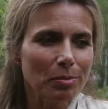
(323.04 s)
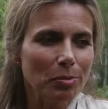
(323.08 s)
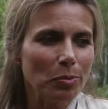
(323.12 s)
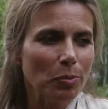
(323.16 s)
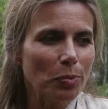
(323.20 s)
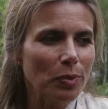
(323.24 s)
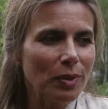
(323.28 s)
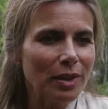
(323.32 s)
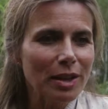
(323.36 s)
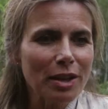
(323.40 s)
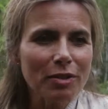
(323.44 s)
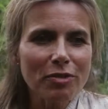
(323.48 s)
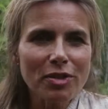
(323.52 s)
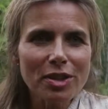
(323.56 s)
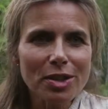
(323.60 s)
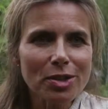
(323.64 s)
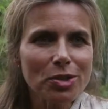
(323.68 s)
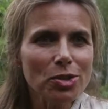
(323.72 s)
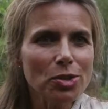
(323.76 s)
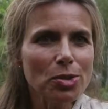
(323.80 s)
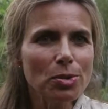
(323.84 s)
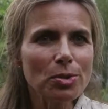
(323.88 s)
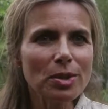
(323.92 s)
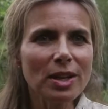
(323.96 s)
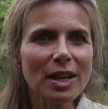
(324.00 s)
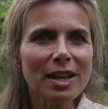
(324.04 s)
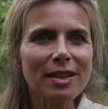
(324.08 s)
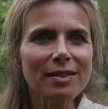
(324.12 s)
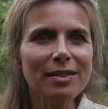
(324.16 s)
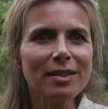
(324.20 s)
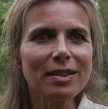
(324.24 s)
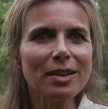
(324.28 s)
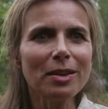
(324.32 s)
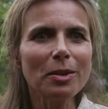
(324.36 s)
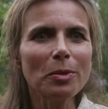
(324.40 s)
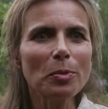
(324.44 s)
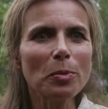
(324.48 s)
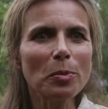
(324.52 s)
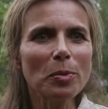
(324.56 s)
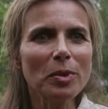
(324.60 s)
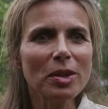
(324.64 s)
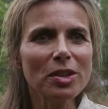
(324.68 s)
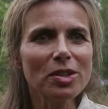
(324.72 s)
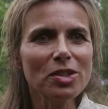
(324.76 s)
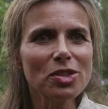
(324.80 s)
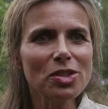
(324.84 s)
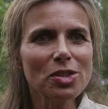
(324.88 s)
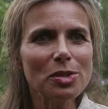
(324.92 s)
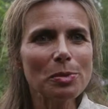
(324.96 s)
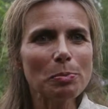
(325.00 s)
living together
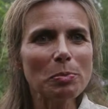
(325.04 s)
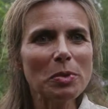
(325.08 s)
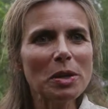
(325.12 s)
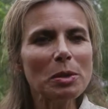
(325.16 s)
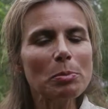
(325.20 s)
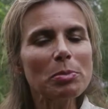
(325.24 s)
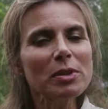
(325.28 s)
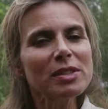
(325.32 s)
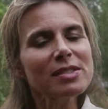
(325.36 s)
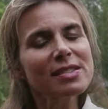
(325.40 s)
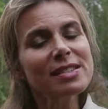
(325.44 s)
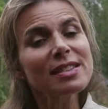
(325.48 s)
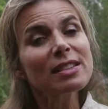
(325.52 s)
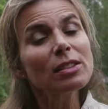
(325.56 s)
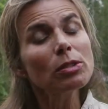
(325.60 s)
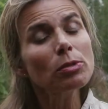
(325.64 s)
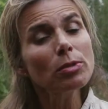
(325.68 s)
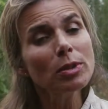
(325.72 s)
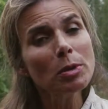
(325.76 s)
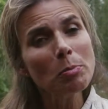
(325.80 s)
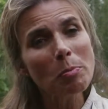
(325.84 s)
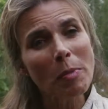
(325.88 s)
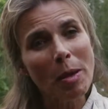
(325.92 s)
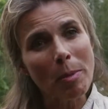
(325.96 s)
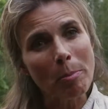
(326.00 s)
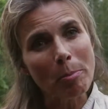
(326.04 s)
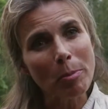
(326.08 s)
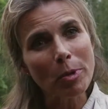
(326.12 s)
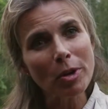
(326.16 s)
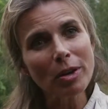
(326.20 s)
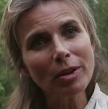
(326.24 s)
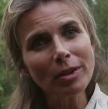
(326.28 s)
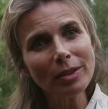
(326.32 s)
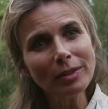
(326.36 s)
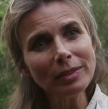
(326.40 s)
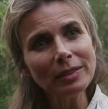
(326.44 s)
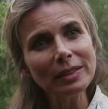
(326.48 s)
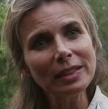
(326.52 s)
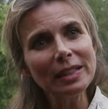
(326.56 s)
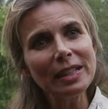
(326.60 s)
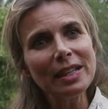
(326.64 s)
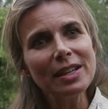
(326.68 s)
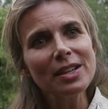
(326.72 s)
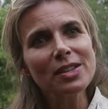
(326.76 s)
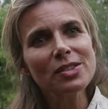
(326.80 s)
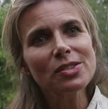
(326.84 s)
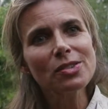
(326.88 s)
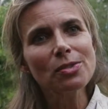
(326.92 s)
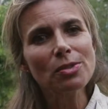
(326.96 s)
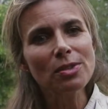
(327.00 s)
which people still remember.
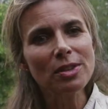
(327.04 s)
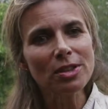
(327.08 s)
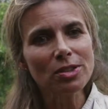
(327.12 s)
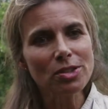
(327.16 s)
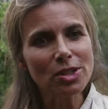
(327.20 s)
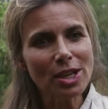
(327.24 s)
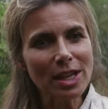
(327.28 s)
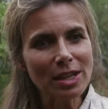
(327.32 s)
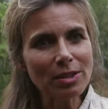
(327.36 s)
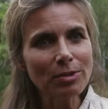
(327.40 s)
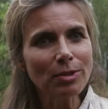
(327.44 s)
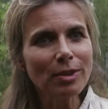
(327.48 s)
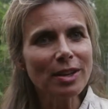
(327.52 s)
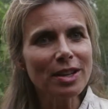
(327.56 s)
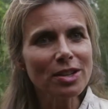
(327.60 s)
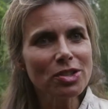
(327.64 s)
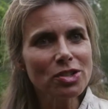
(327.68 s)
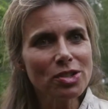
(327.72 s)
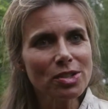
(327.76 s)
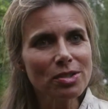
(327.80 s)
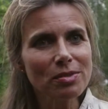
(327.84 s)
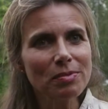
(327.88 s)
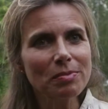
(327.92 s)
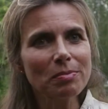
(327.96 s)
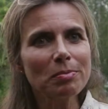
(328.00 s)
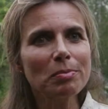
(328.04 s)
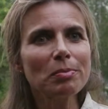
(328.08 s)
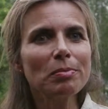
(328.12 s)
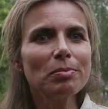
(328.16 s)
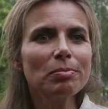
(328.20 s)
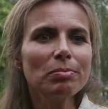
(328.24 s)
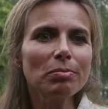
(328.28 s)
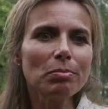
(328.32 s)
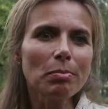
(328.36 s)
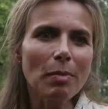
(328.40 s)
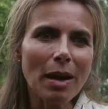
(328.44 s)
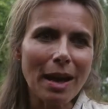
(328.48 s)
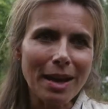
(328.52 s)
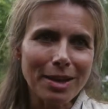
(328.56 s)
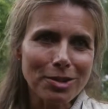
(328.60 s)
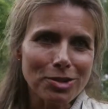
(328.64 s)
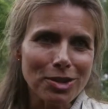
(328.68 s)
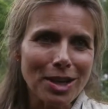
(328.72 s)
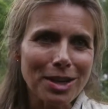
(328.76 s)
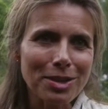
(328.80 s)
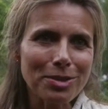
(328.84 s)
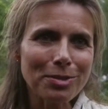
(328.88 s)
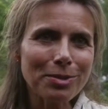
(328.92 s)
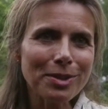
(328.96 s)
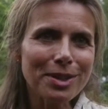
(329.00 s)
So the generation, my
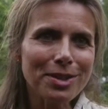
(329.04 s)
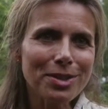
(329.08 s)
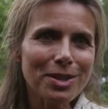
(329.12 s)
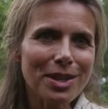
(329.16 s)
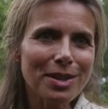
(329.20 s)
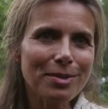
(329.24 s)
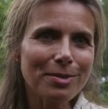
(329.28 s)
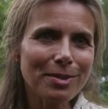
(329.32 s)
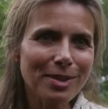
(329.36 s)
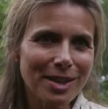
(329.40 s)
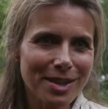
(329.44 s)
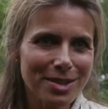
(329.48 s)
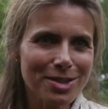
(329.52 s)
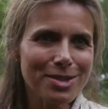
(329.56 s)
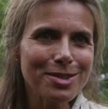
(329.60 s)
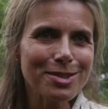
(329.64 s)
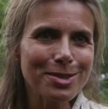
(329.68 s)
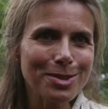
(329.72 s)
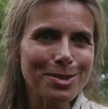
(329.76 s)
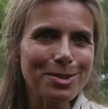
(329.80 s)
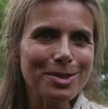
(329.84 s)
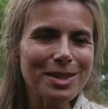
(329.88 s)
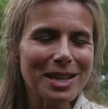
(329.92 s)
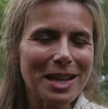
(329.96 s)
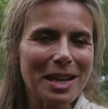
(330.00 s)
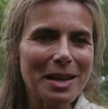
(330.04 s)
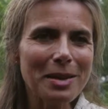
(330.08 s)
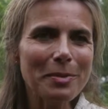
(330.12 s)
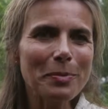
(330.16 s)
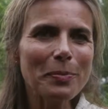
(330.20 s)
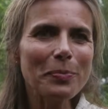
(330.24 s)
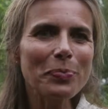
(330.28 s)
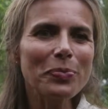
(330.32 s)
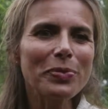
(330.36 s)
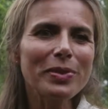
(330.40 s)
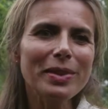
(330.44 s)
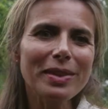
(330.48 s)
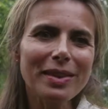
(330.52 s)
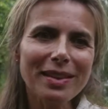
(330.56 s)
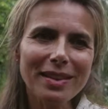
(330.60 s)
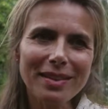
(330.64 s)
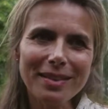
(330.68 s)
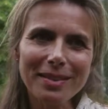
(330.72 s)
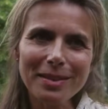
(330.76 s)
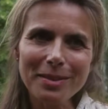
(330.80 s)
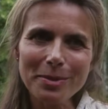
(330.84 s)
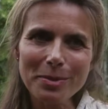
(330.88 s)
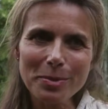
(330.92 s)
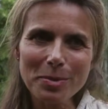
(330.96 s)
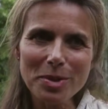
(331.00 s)
generation today,
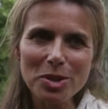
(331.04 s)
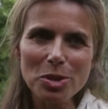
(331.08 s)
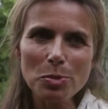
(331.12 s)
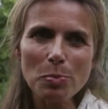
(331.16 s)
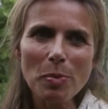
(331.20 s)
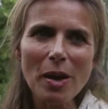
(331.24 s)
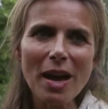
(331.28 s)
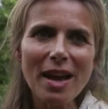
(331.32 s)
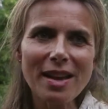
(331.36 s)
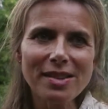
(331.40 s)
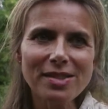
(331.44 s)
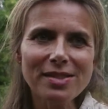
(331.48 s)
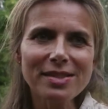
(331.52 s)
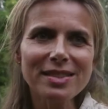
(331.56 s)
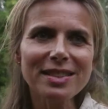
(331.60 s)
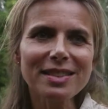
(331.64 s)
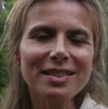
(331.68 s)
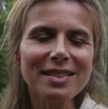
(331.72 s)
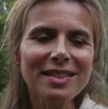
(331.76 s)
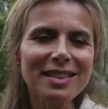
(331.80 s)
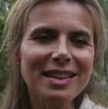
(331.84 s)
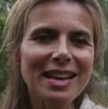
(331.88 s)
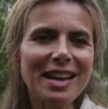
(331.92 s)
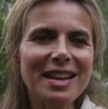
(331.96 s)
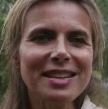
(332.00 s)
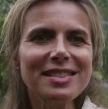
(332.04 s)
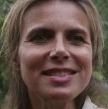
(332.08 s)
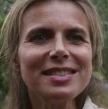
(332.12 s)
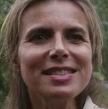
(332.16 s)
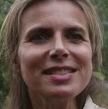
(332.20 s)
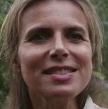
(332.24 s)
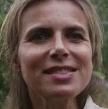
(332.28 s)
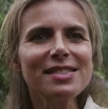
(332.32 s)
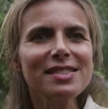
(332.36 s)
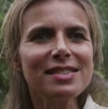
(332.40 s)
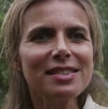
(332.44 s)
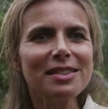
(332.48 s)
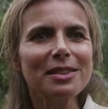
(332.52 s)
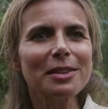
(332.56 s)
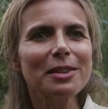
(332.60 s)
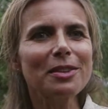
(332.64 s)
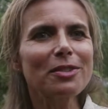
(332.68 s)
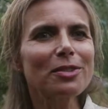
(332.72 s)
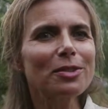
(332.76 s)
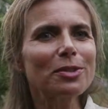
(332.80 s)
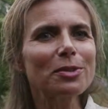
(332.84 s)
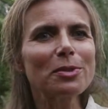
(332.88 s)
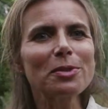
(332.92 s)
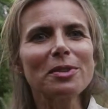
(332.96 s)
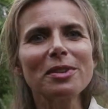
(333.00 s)
which passed in the 80s
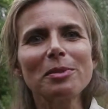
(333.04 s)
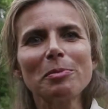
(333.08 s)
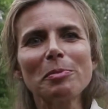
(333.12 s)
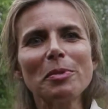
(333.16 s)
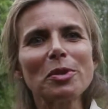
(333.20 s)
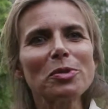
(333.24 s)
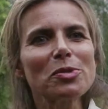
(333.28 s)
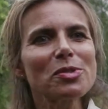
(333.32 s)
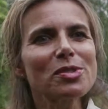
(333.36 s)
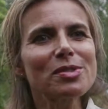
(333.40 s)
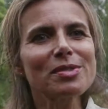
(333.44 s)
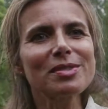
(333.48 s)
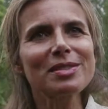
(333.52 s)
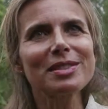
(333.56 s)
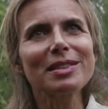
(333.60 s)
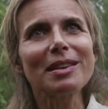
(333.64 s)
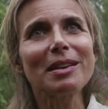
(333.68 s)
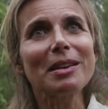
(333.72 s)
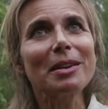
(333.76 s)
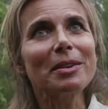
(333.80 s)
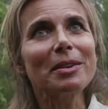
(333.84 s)
through the most